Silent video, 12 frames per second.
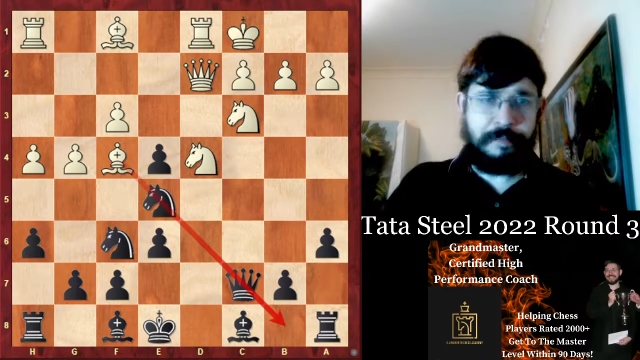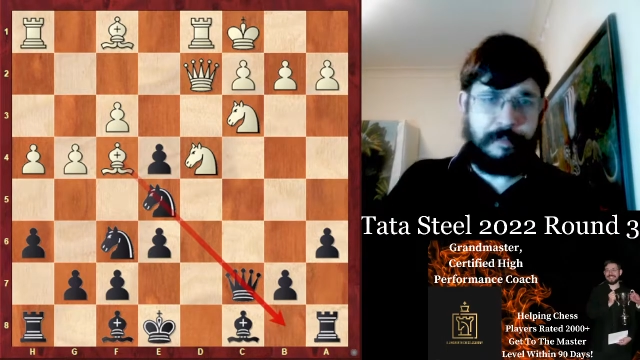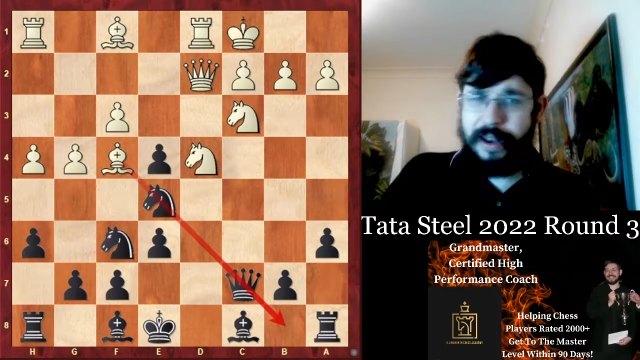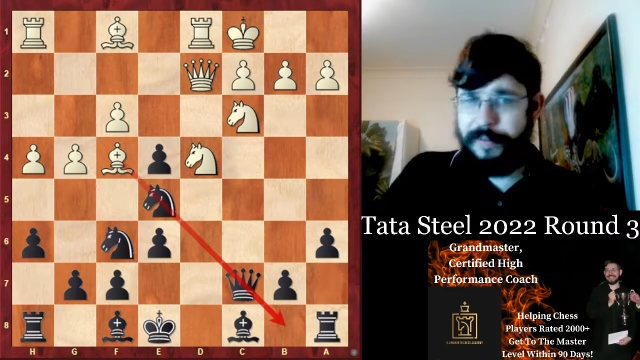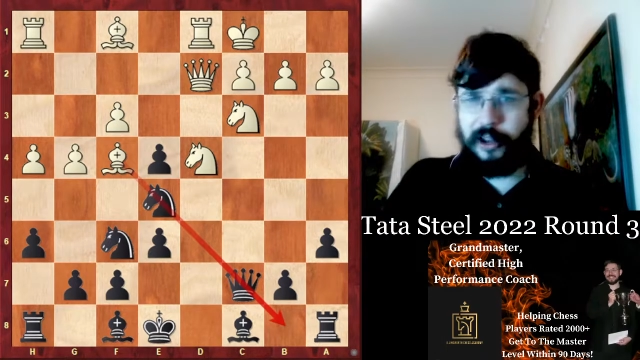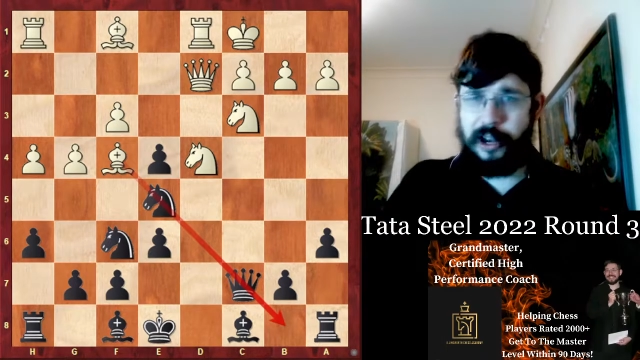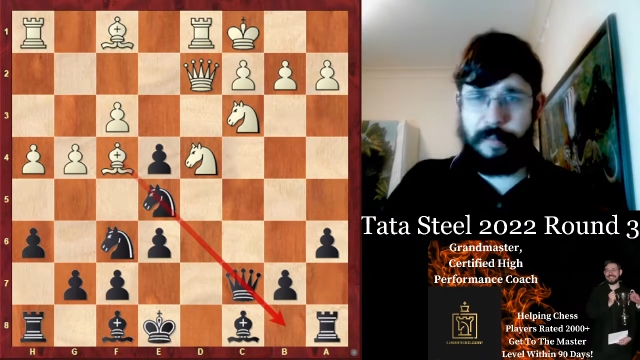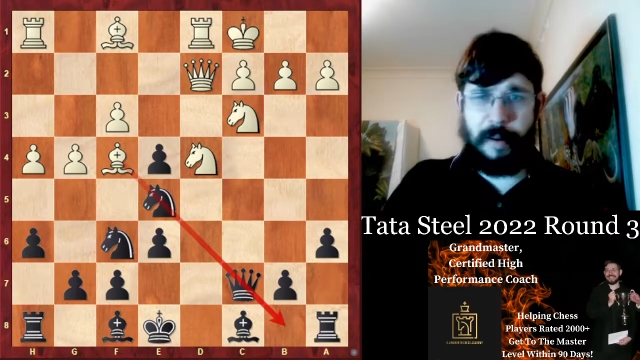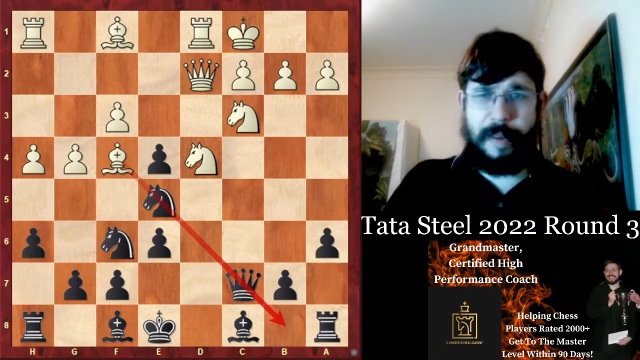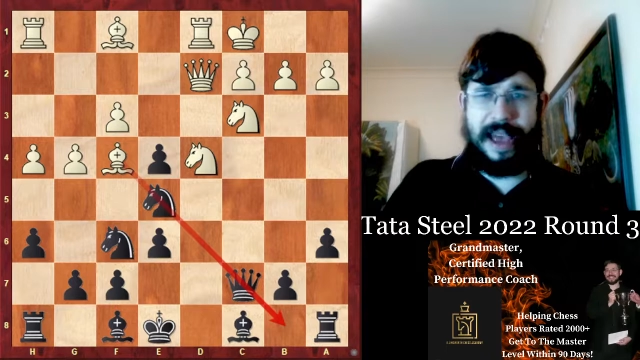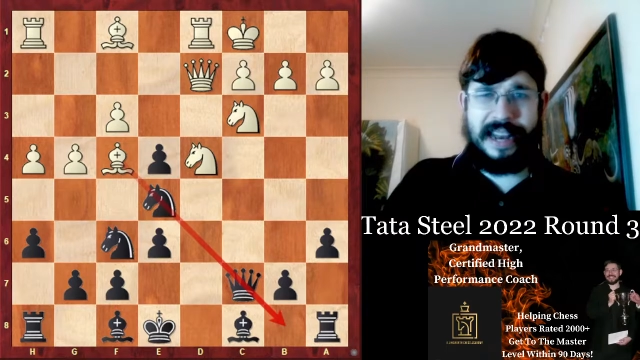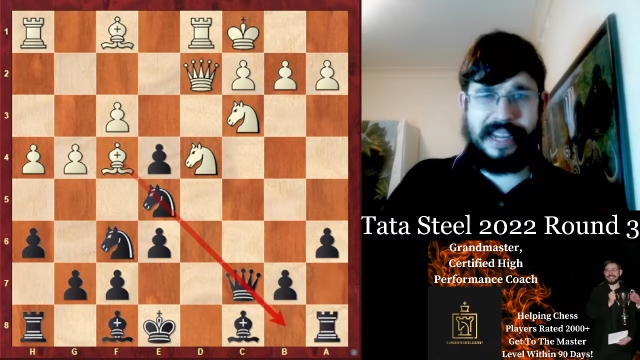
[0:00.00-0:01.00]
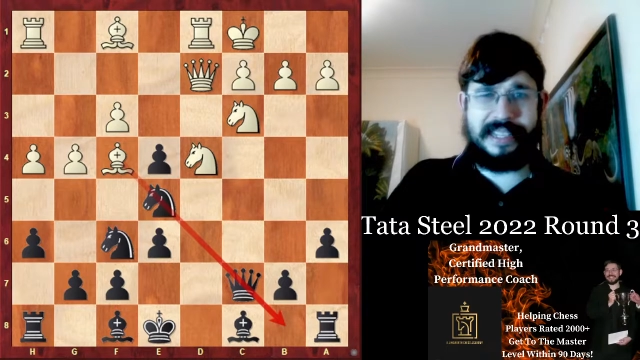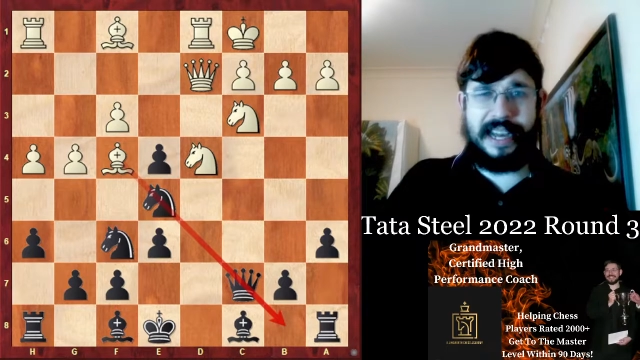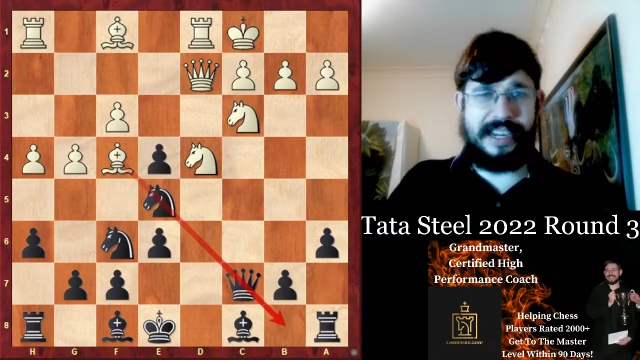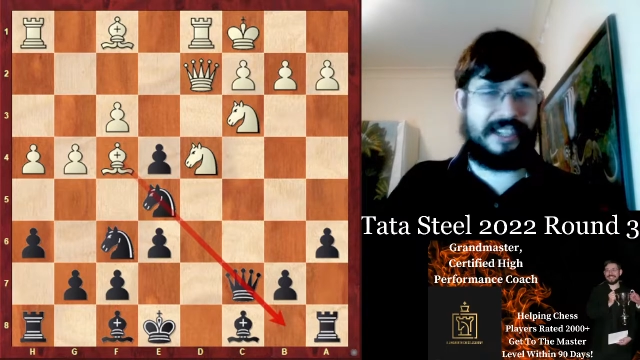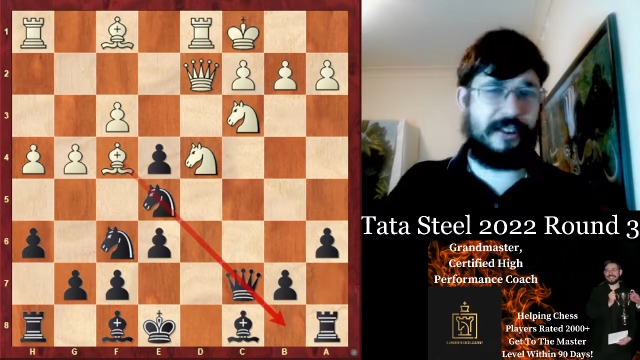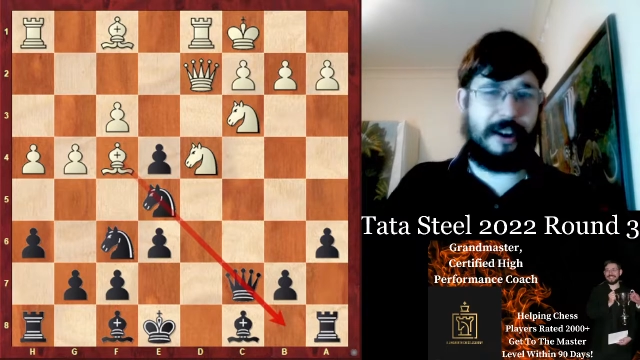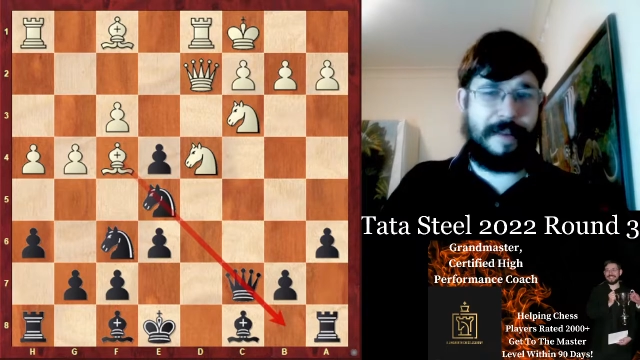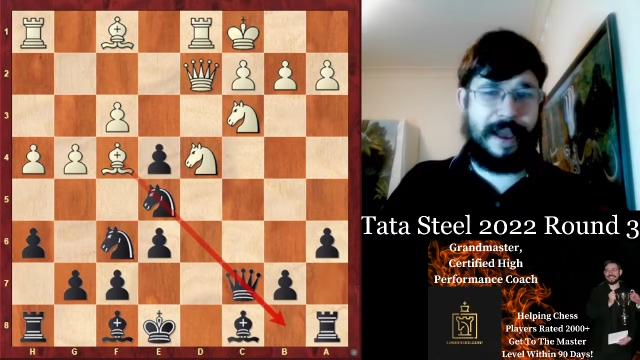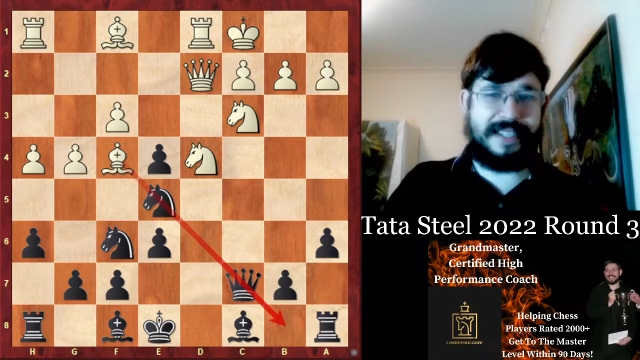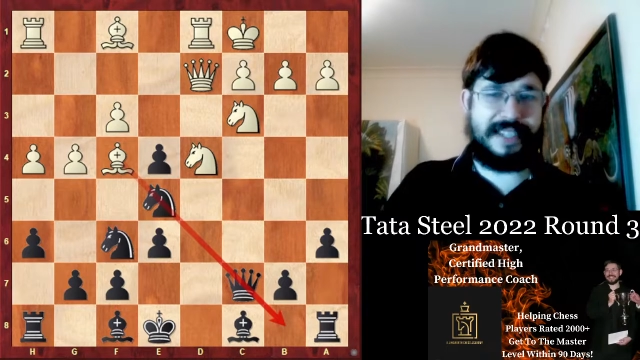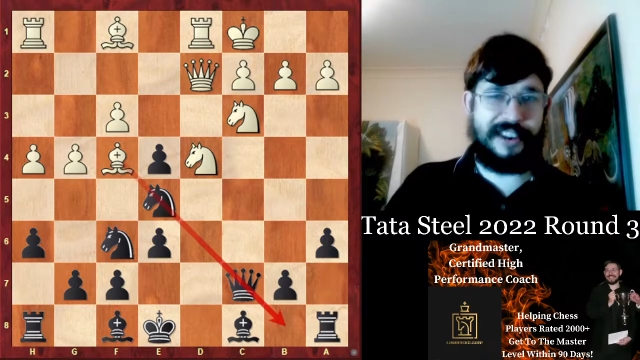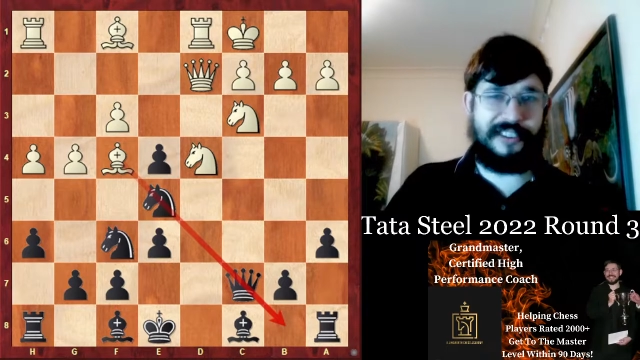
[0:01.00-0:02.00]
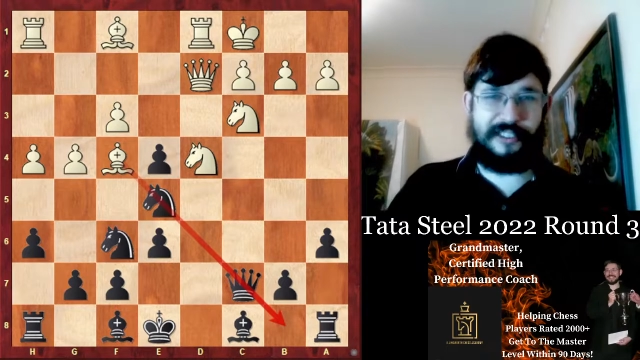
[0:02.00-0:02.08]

But if you're going to prepare this line, it sort of makes sense.